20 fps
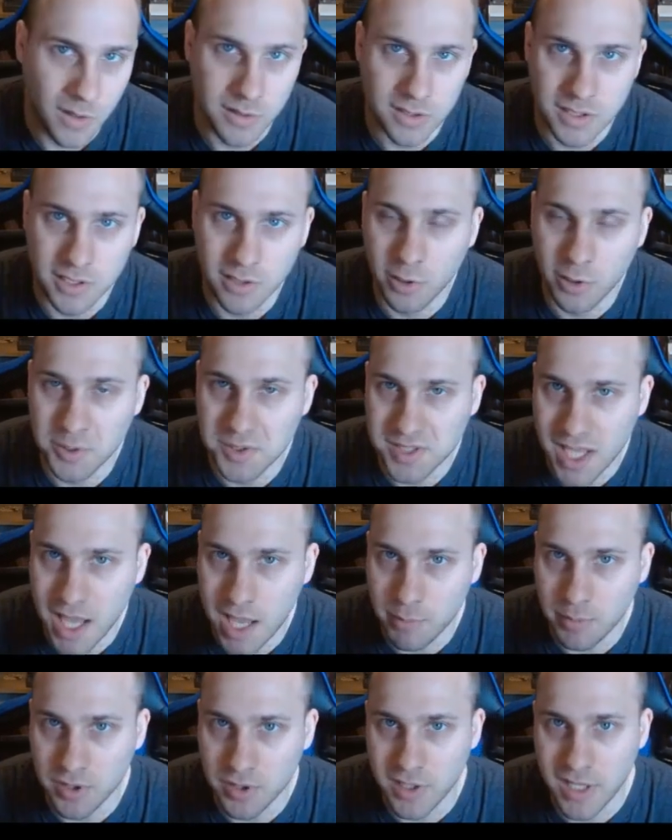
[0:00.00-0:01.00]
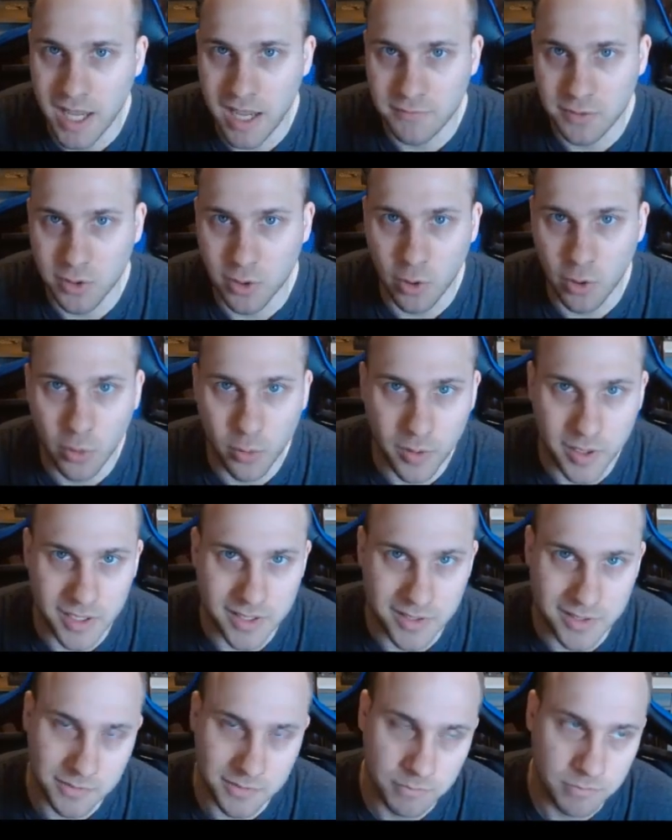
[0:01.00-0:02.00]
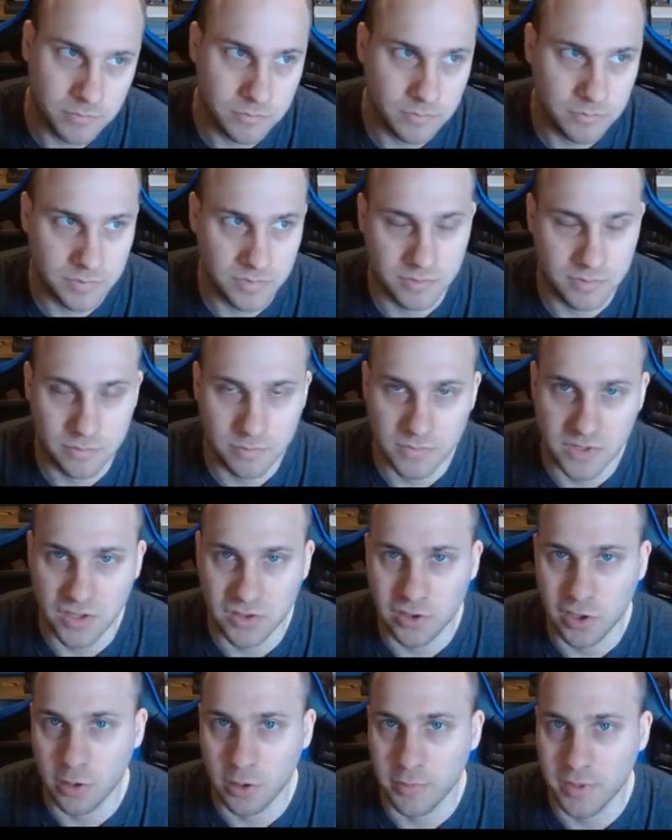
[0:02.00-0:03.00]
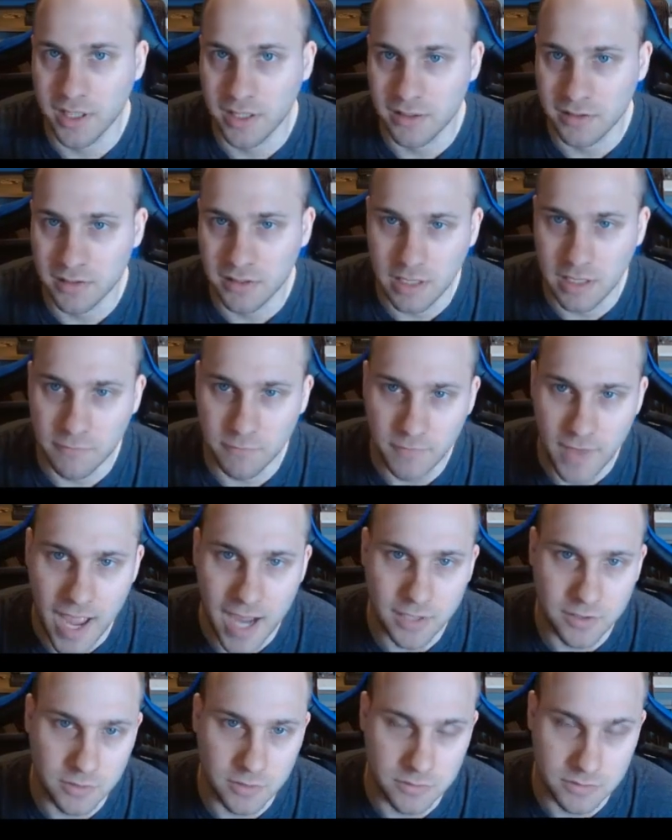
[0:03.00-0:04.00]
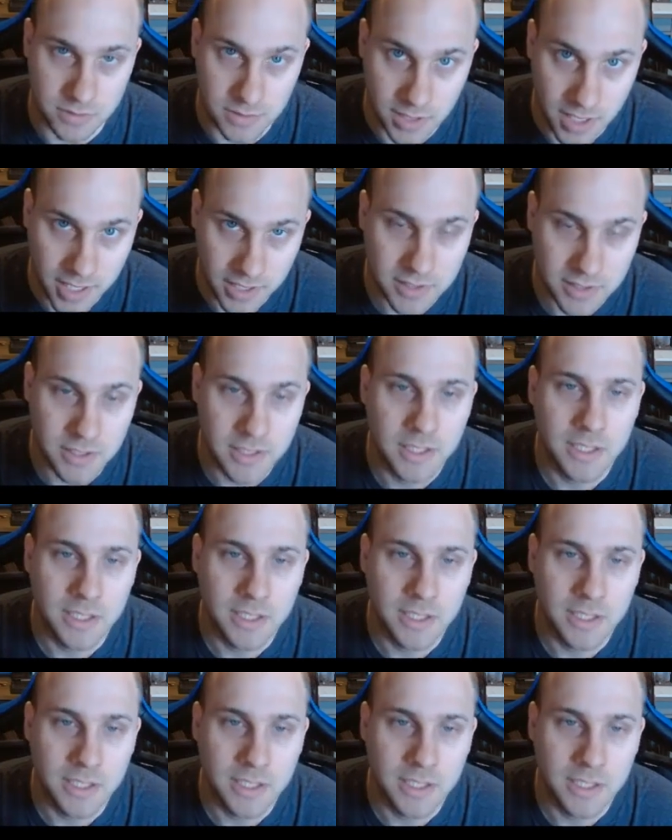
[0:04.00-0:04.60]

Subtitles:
Can always happen. You have to always determine and factor luck.